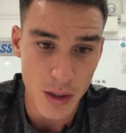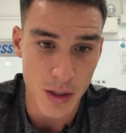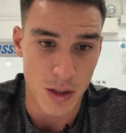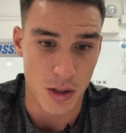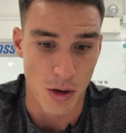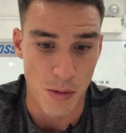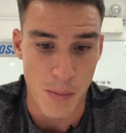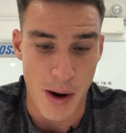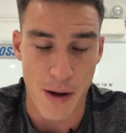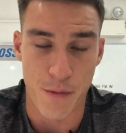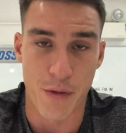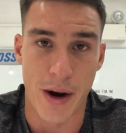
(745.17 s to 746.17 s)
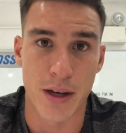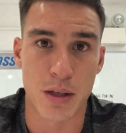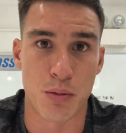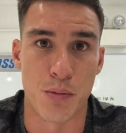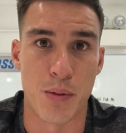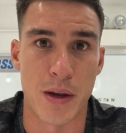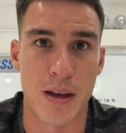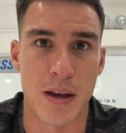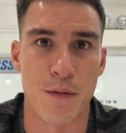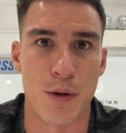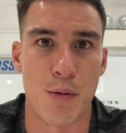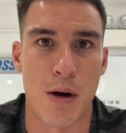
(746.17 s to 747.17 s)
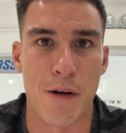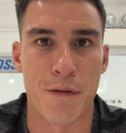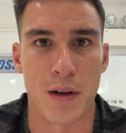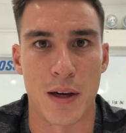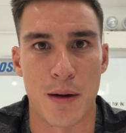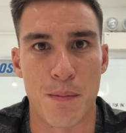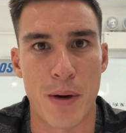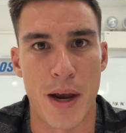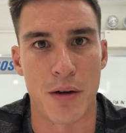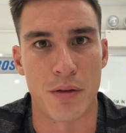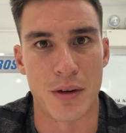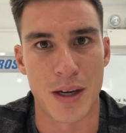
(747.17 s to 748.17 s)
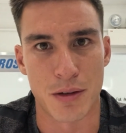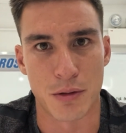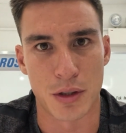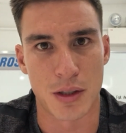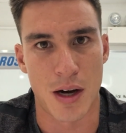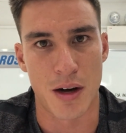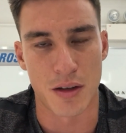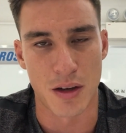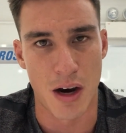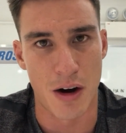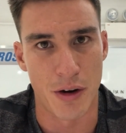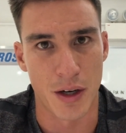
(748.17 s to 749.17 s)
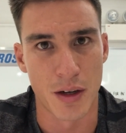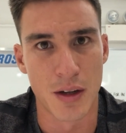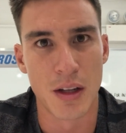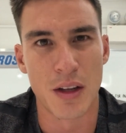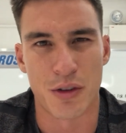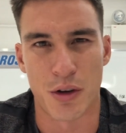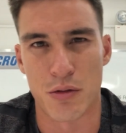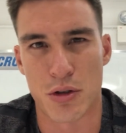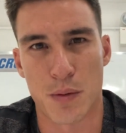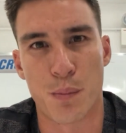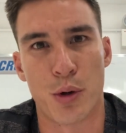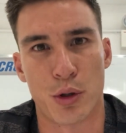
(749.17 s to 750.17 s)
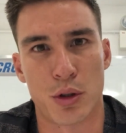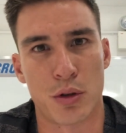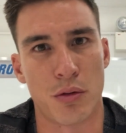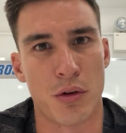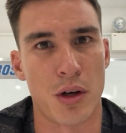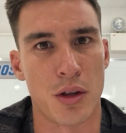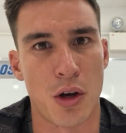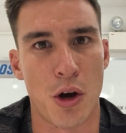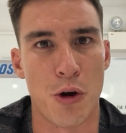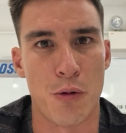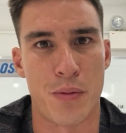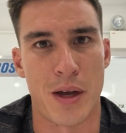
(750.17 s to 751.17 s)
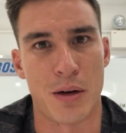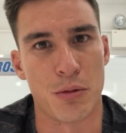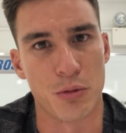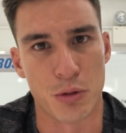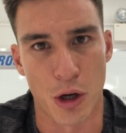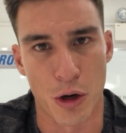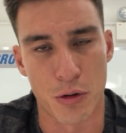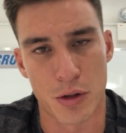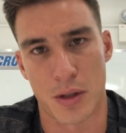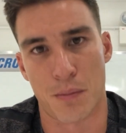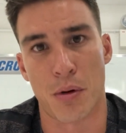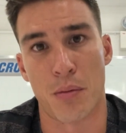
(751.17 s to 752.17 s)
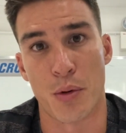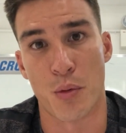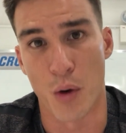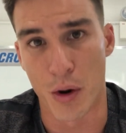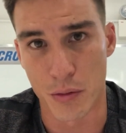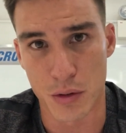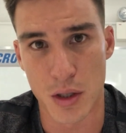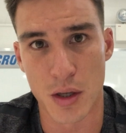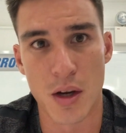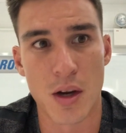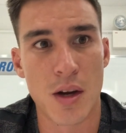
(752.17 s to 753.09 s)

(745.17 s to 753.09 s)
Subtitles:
So my advice would be, if you are feeling a pain or niggle start occurring, don't just push through it in the hope that it will go, because it probably won't.